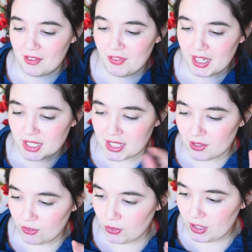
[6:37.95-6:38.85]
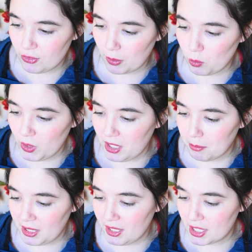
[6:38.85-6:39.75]
In fact, it's free from
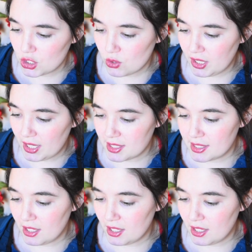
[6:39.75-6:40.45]
wheat, peanuts, tree nuts,